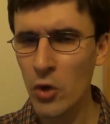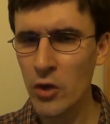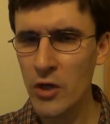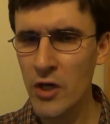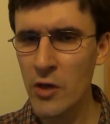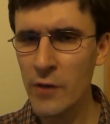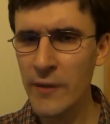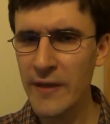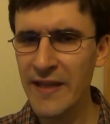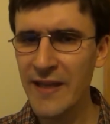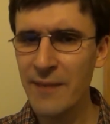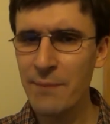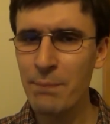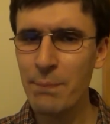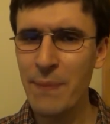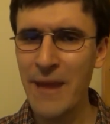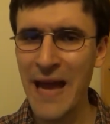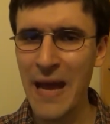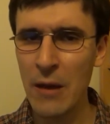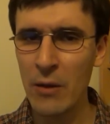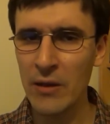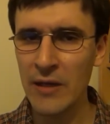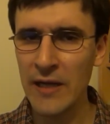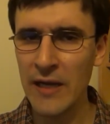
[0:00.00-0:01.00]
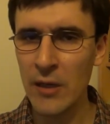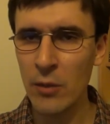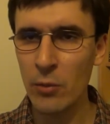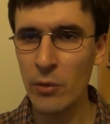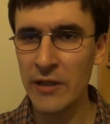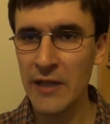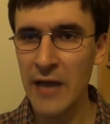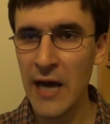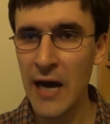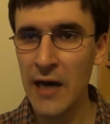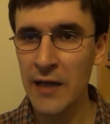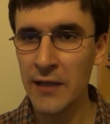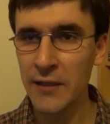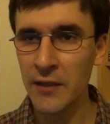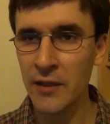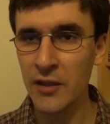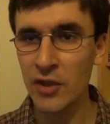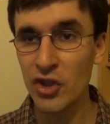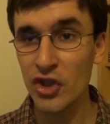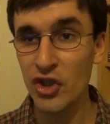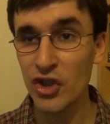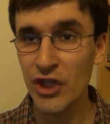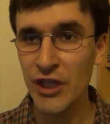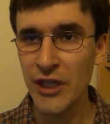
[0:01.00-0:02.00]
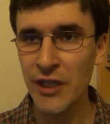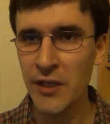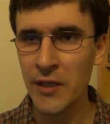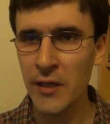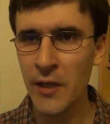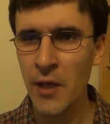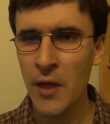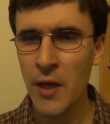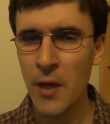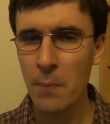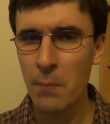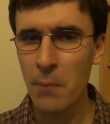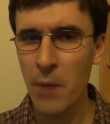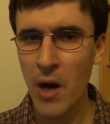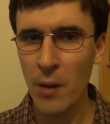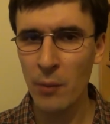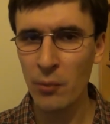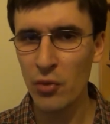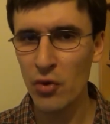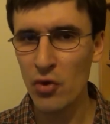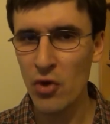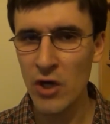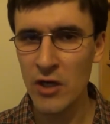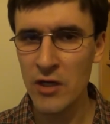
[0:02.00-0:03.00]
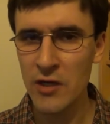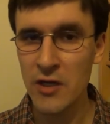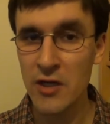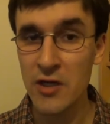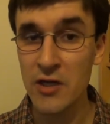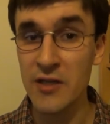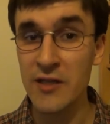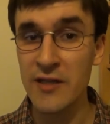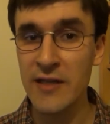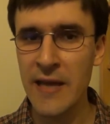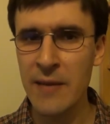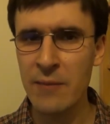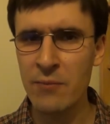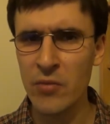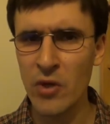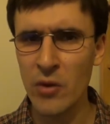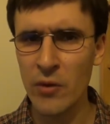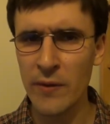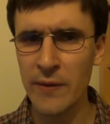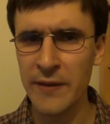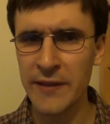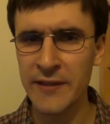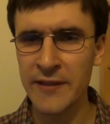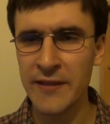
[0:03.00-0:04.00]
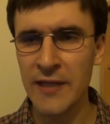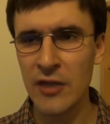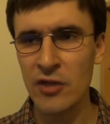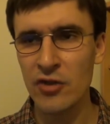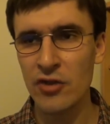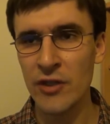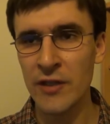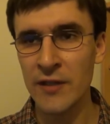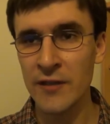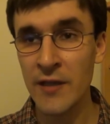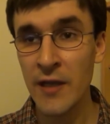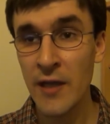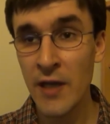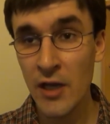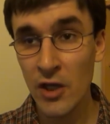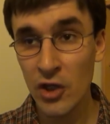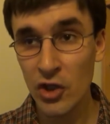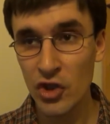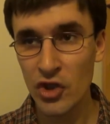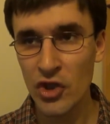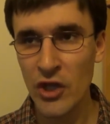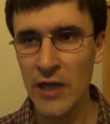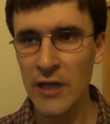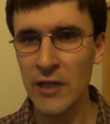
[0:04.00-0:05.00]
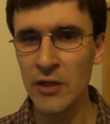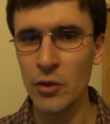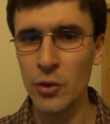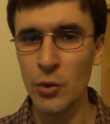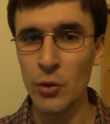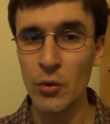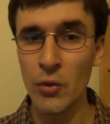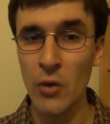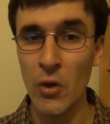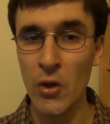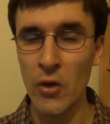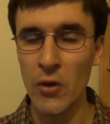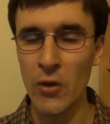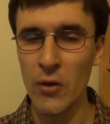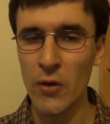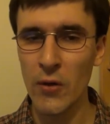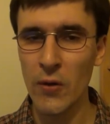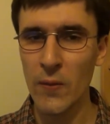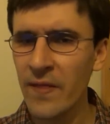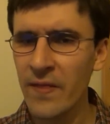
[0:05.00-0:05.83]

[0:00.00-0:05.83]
or going in parallel with other chic pop rock contemporaries such as Jacques Dutronc.